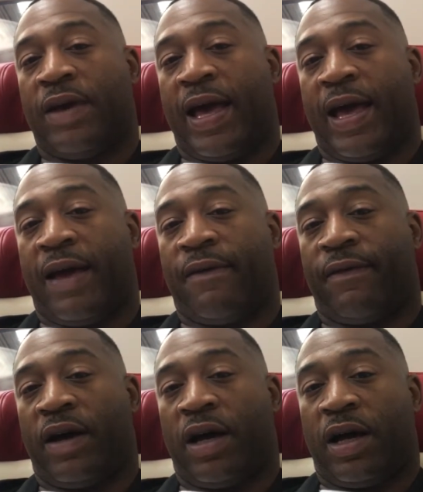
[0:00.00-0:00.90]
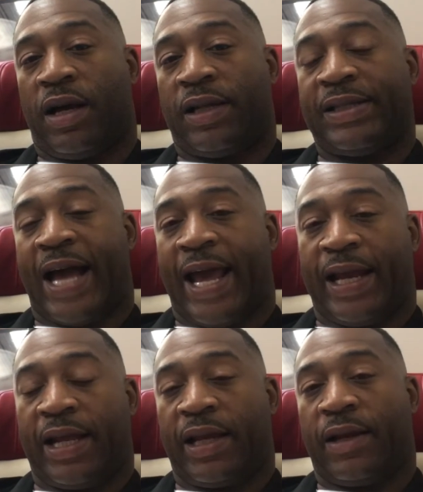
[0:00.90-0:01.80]
you have
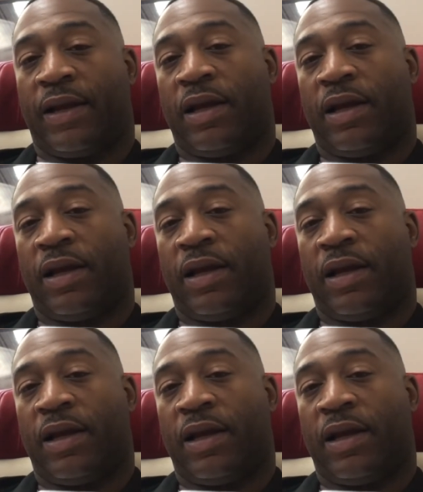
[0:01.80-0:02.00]
dieting.